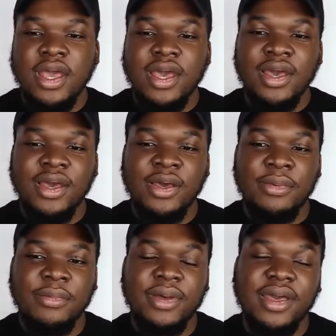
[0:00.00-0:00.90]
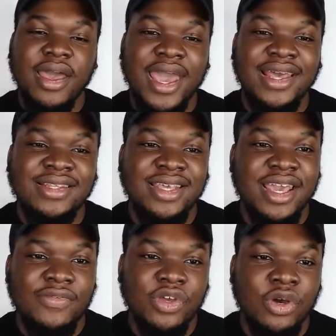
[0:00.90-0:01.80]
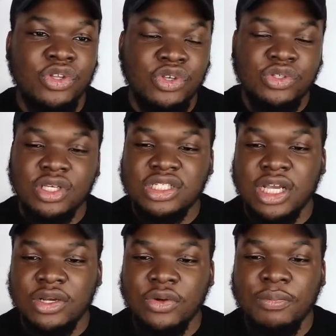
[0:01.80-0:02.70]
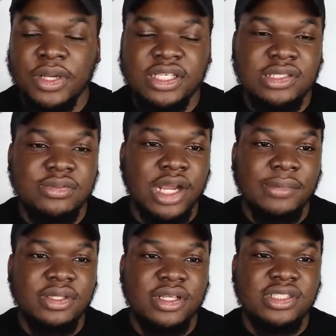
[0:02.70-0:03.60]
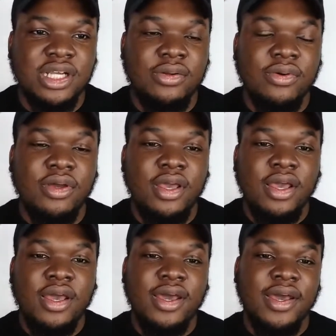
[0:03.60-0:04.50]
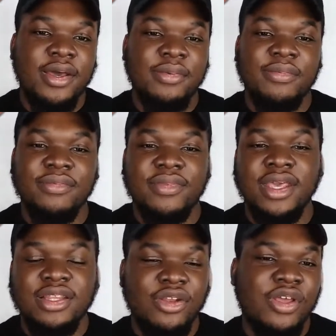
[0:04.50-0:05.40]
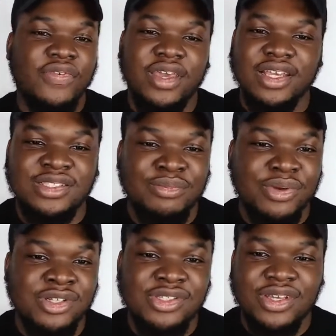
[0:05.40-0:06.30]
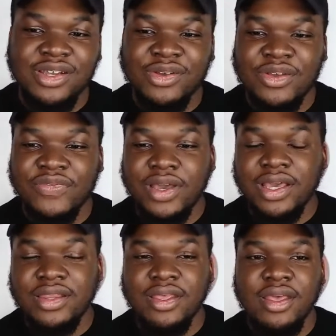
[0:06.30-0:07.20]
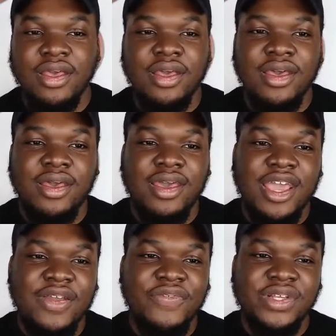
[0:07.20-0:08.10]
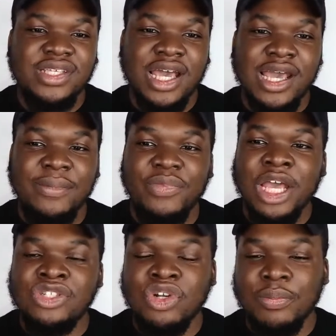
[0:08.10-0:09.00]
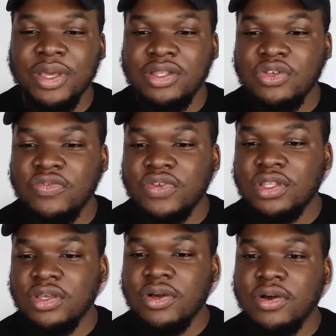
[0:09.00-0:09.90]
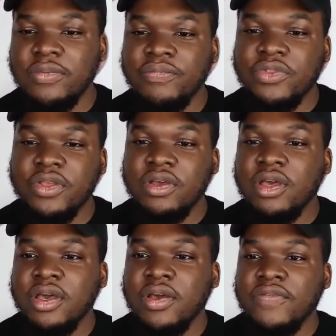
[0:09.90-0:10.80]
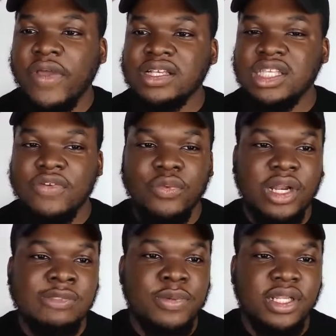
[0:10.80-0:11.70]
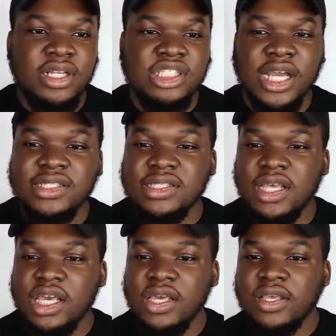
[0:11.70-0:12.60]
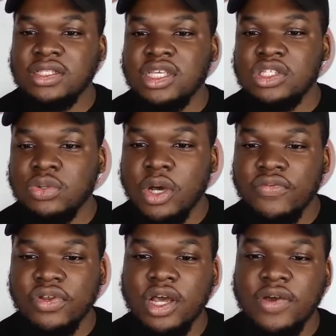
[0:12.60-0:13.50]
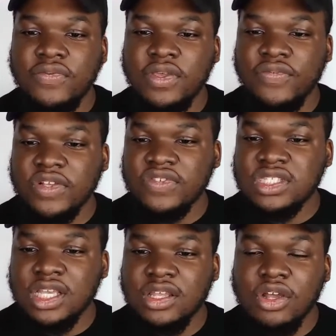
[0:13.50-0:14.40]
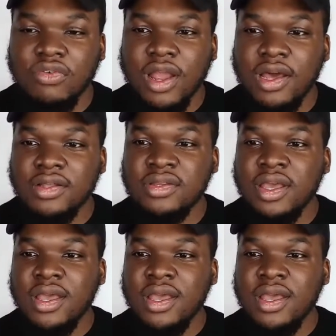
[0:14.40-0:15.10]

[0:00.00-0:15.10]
And yeah, if you're new to the channel, please subscribe to the channel. Hit the notification bell so you get notified every time I drop a new video. Thanks to everyone that's been in the chat today. D12 and Arfi, thanks for sticking around.